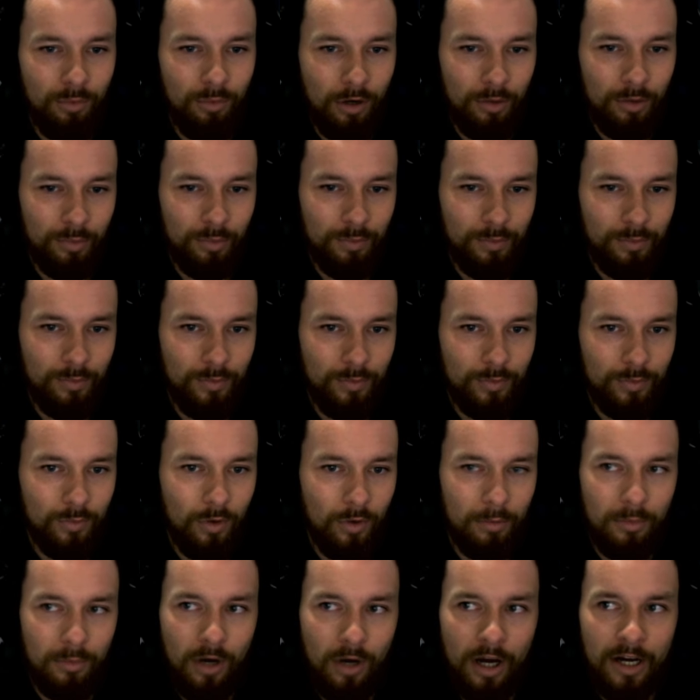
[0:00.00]
What
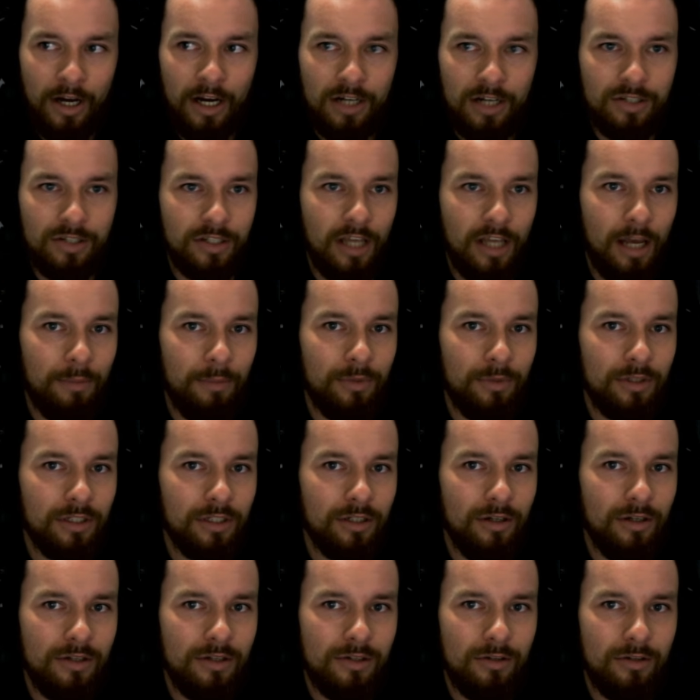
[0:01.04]
what might actually happen.
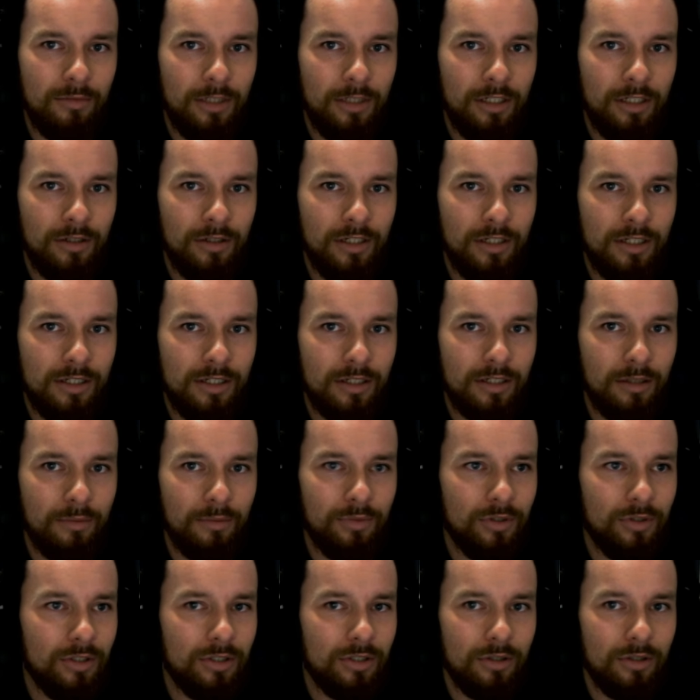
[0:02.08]
Can I zoom in on this? I'm
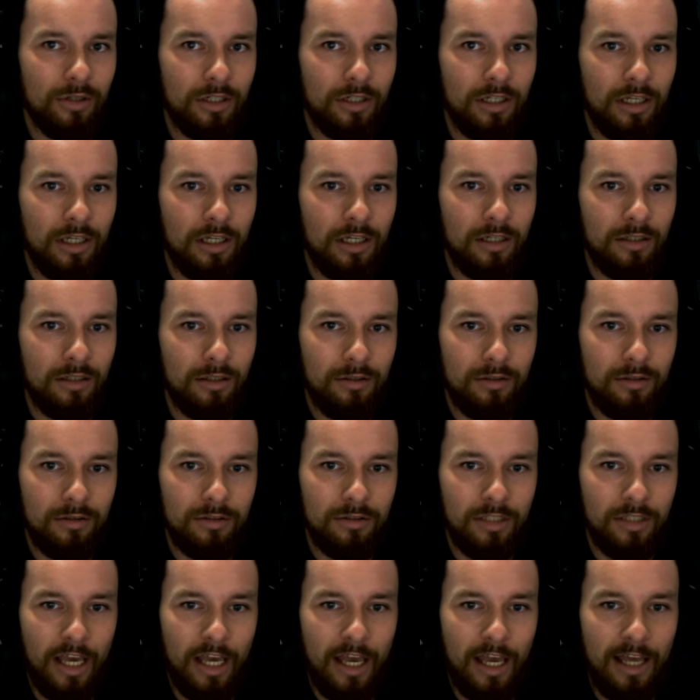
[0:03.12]
pretty sure I can.
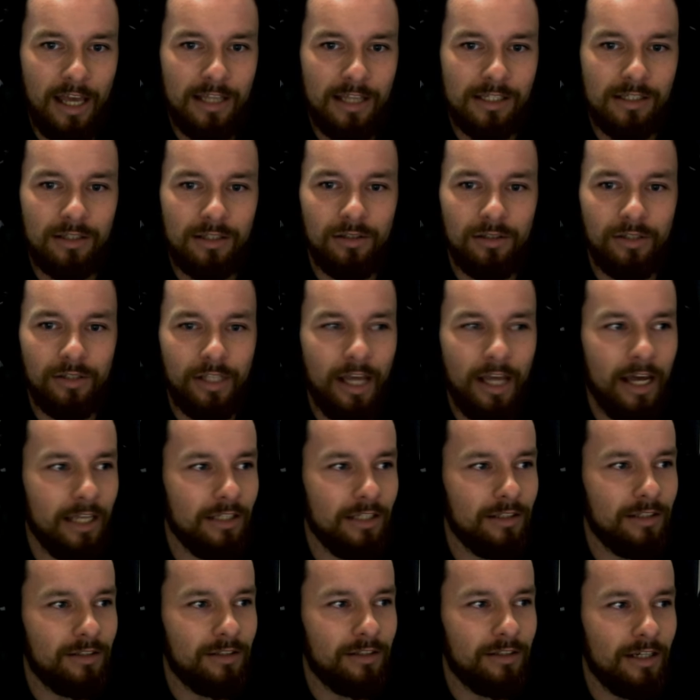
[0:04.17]
Yes, look at
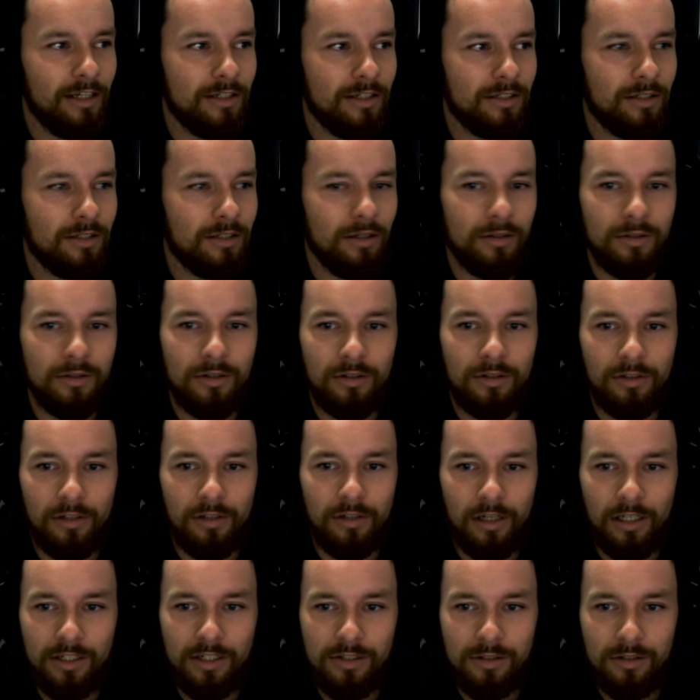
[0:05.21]
that. That is so good. All
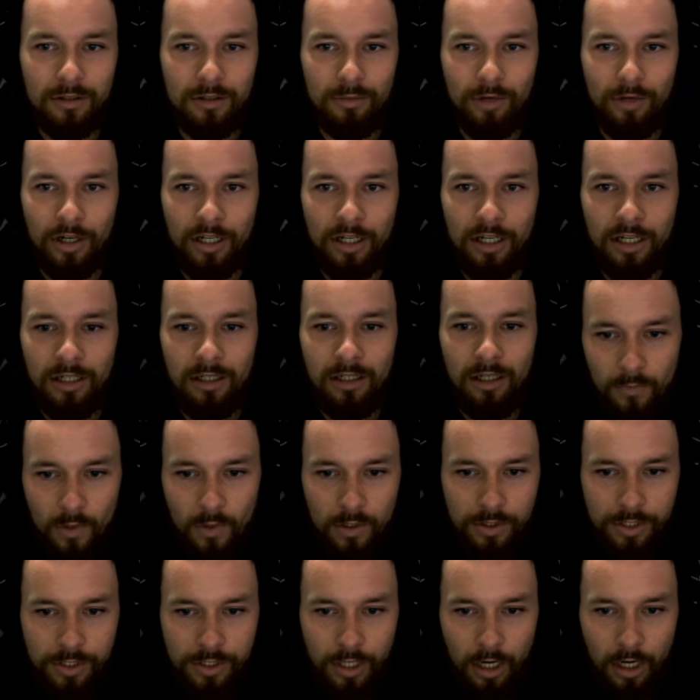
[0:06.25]
right, let's zoom right in.
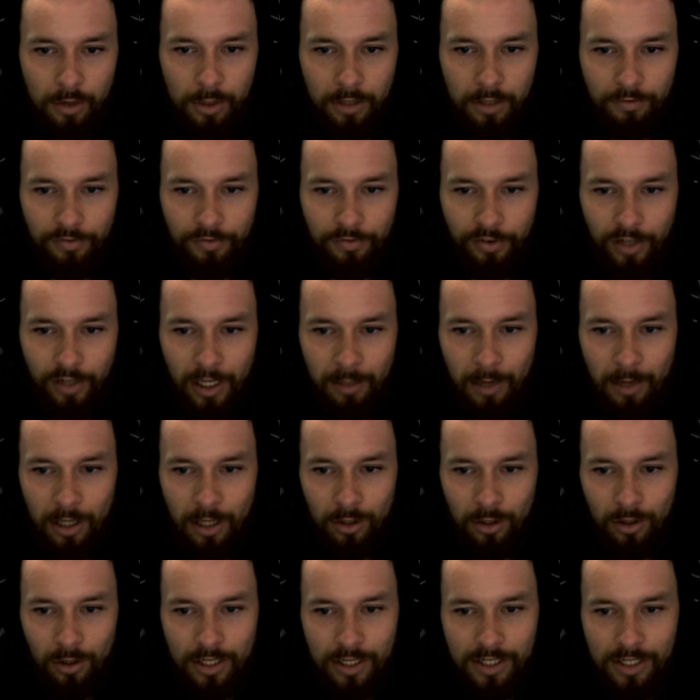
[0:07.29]
So we can forget
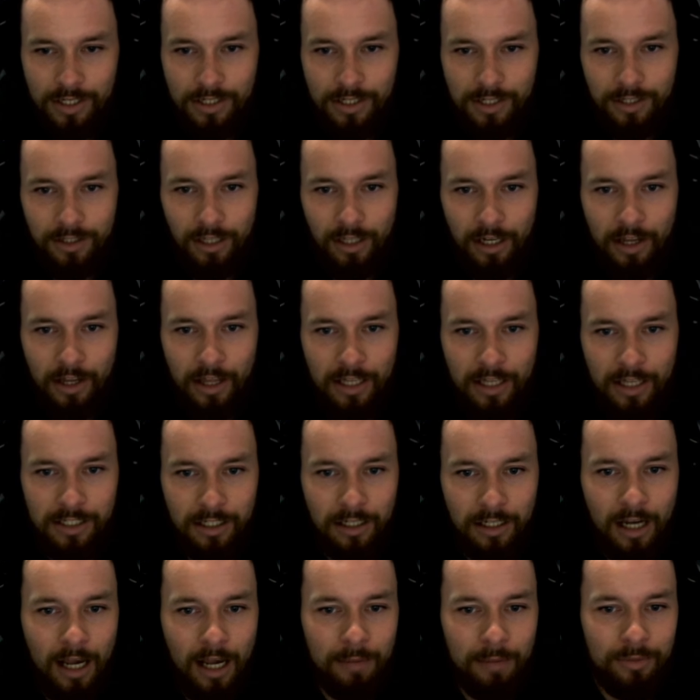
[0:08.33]
about all this. None of that's
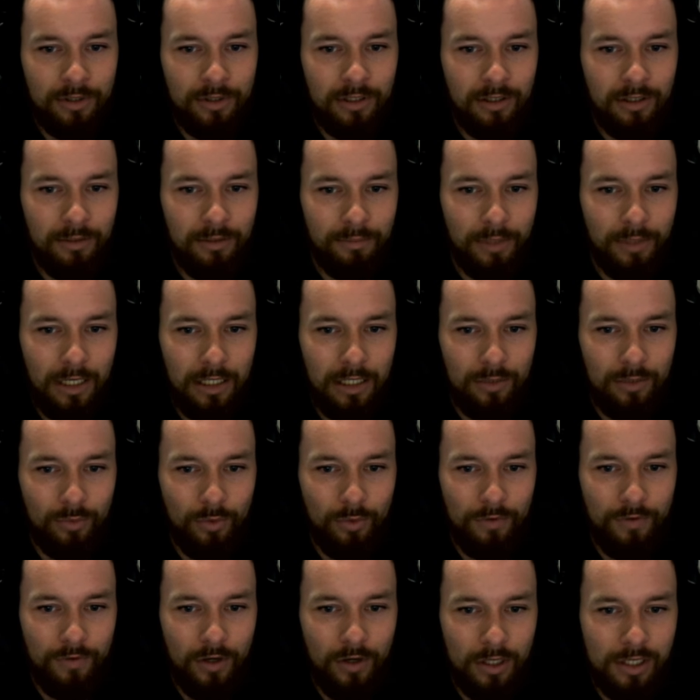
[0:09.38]
going to happen, but
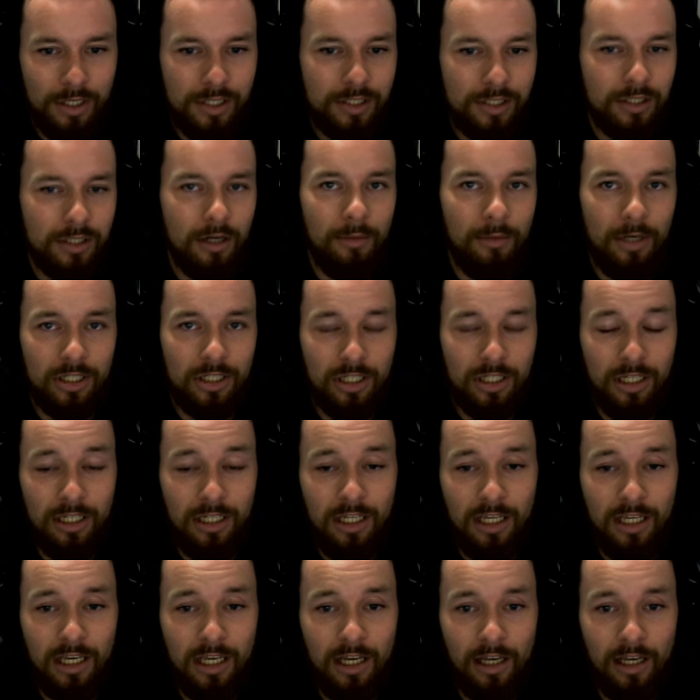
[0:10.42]
we've got so much in
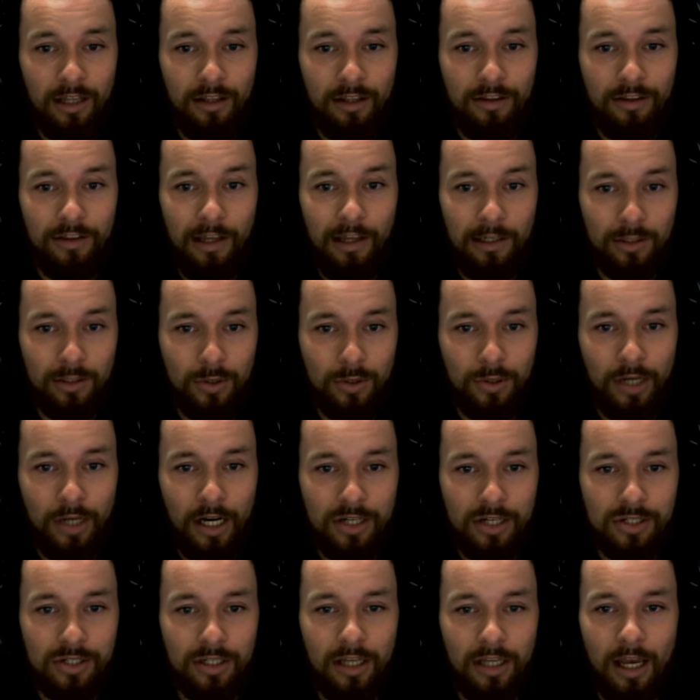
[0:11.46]
here that could
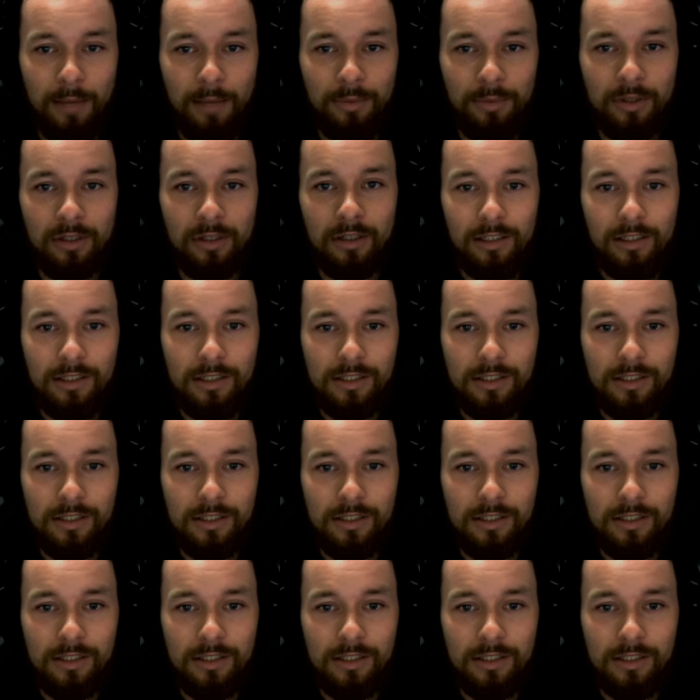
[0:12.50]
actually happen.